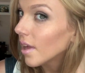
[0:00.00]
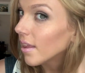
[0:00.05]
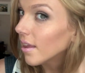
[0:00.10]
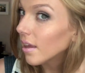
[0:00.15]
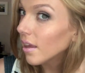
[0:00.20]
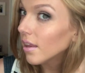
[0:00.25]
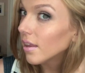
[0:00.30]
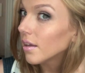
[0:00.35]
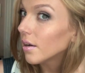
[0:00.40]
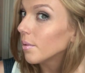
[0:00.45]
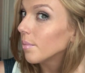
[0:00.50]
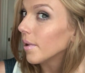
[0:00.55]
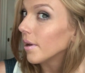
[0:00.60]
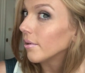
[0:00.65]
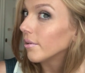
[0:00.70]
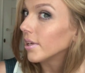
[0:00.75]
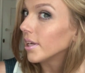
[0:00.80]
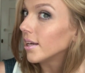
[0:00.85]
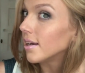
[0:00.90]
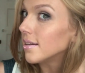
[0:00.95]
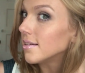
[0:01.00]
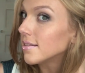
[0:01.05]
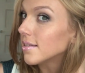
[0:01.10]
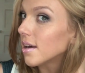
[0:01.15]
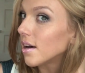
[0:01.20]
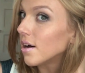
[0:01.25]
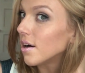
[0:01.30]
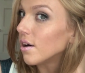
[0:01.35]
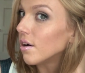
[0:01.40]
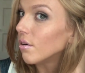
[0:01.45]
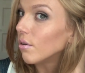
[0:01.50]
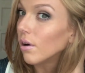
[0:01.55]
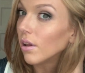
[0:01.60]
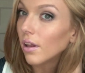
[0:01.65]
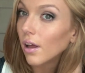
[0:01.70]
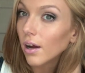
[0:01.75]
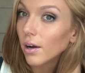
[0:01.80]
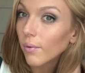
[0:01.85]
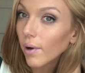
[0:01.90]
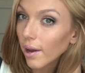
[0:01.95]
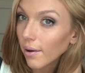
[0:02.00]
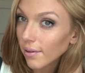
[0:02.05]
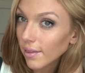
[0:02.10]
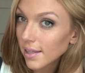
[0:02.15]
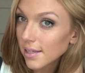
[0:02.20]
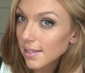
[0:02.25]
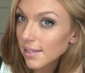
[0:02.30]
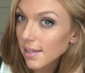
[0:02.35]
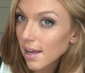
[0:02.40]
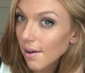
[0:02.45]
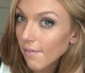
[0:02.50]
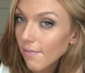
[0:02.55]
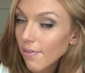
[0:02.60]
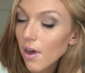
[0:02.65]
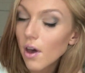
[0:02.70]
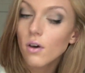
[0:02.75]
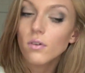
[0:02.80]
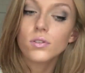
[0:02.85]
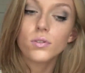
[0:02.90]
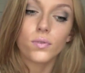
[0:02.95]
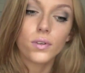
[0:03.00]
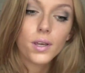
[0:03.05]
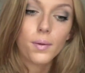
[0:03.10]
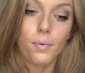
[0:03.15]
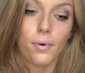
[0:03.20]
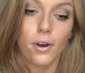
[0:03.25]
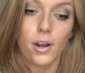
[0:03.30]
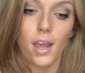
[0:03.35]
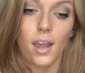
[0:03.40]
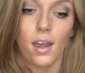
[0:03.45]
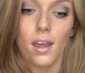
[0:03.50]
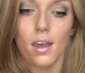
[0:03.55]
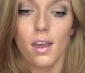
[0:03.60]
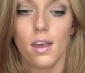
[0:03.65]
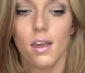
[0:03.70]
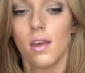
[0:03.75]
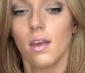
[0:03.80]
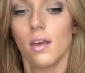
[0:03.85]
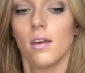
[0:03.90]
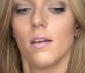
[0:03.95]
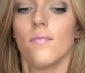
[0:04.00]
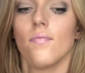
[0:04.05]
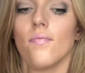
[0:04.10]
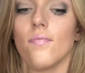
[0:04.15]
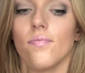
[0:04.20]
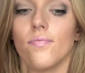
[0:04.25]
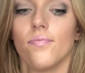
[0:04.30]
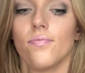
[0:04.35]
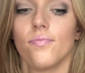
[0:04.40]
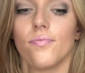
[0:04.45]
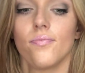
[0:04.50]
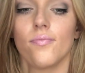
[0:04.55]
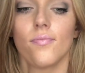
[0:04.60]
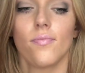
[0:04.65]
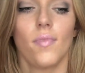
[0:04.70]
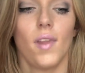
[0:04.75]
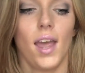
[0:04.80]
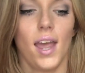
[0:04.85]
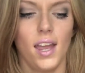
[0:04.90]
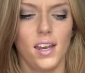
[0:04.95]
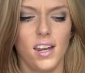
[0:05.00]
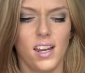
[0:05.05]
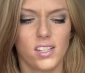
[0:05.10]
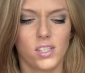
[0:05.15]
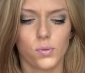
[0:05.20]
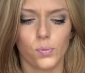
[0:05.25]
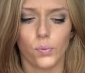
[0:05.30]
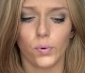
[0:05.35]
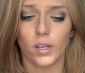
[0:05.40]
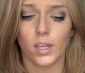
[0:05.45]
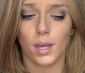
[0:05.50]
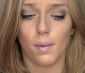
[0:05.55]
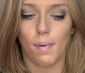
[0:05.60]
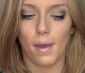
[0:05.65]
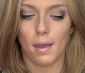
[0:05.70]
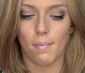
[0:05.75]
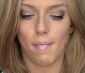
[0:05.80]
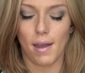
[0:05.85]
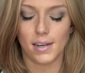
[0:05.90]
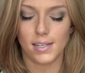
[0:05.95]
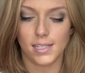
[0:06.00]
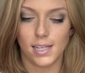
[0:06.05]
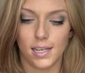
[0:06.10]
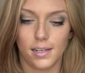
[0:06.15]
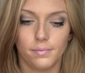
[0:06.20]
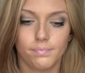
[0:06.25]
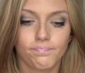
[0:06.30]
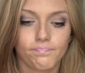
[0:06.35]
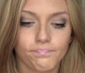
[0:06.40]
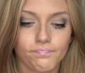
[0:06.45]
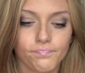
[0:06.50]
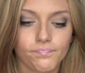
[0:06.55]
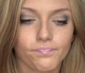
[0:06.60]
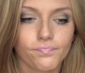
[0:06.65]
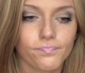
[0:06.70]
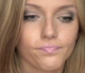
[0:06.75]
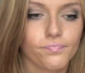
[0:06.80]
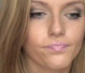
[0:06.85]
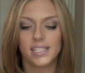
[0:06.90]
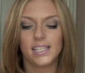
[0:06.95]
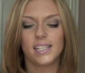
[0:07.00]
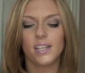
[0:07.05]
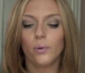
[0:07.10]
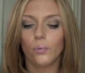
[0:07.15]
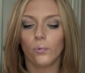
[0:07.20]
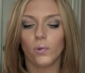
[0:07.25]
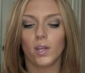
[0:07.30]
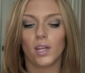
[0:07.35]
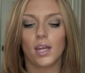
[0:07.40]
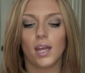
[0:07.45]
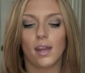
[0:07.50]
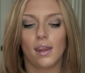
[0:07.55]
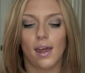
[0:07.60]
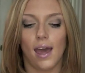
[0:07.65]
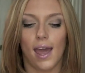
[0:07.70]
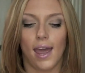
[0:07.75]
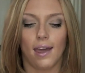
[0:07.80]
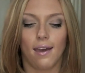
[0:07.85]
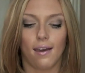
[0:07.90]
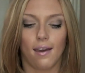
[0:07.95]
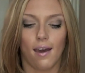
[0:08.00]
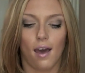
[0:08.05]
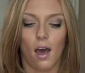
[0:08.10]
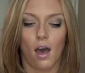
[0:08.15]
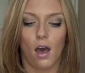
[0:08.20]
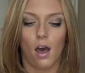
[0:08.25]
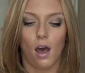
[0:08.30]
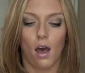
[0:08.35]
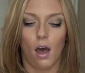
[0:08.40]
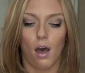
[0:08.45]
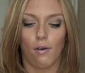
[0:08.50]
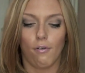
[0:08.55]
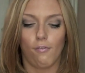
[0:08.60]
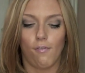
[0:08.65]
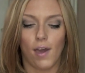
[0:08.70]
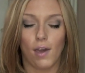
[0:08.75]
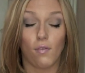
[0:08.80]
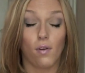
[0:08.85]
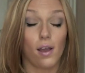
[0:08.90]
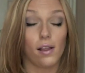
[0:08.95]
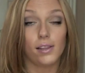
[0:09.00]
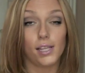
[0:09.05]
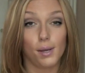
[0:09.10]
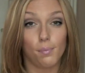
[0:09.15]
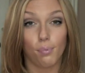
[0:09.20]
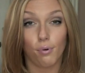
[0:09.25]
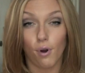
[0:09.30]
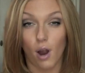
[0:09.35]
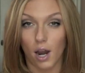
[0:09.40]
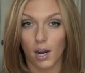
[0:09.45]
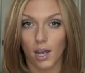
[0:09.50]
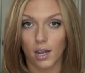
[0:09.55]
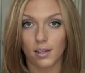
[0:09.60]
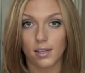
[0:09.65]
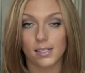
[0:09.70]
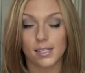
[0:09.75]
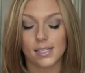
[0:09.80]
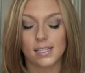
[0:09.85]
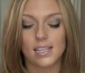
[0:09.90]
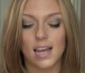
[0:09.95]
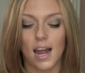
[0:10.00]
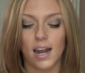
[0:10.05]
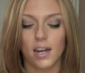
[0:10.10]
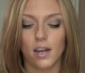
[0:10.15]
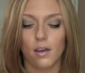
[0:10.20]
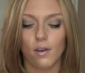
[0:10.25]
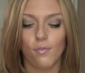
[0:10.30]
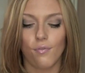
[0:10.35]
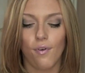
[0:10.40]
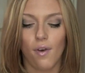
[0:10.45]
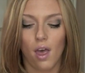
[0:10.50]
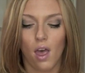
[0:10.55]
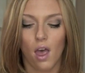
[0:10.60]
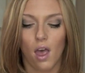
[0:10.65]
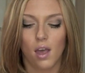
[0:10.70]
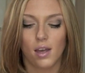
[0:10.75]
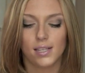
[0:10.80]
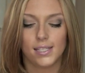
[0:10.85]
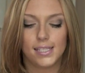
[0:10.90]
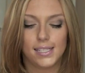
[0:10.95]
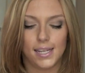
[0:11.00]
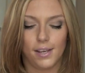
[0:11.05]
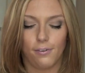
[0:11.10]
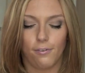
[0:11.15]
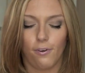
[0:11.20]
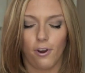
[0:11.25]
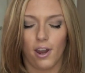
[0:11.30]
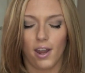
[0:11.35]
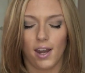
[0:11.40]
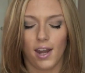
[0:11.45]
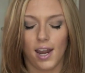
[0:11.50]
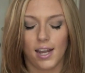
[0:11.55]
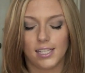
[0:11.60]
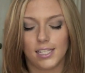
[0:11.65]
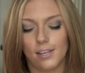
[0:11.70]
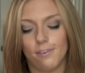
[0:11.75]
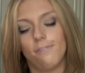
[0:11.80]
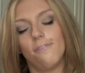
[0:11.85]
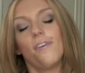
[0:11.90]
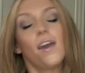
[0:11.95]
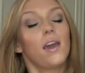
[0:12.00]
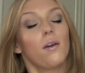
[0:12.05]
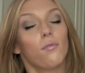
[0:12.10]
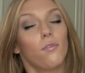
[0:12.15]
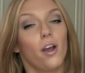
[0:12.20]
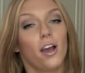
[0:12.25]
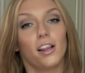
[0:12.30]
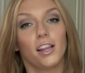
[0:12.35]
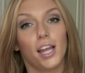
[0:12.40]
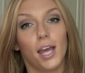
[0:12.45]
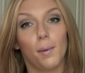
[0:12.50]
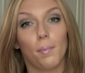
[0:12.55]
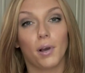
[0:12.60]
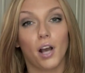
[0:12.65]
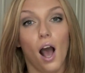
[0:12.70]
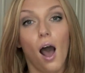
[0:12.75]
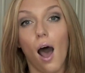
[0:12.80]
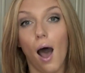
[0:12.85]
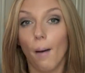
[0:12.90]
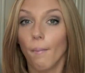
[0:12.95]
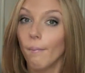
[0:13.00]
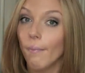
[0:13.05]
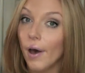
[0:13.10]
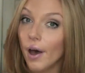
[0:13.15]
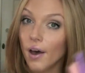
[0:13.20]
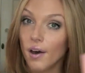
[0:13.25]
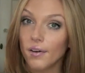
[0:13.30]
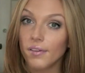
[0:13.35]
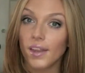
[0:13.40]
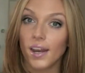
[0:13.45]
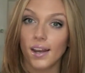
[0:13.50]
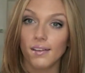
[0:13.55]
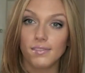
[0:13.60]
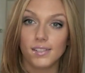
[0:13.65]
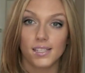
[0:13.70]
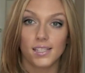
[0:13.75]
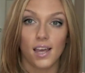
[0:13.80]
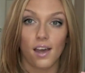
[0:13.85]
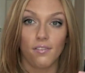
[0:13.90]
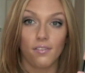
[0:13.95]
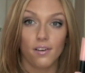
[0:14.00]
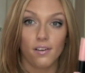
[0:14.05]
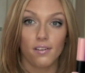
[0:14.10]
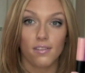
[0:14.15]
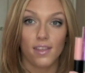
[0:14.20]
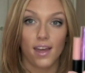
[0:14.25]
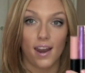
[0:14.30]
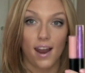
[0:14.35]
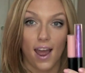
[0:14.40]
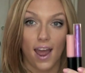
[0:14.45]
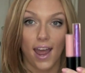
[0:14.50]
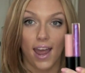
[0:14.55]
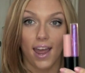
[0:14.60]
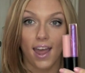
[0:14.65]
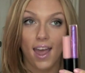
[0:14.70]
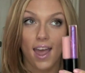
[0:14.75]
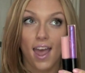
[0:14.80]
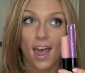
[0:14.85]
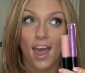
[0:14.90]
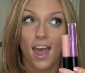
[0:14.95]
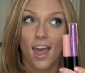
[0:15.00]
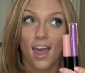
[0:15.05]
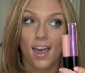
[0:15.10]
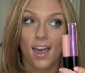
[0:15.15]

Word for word: I think a little bit really does go a long way with this stuff though. It's really pretty. And it's really pigmented. This isn't really like a favorite lip product. This is kind of different. It's a favorite lip combo that I've discovered that I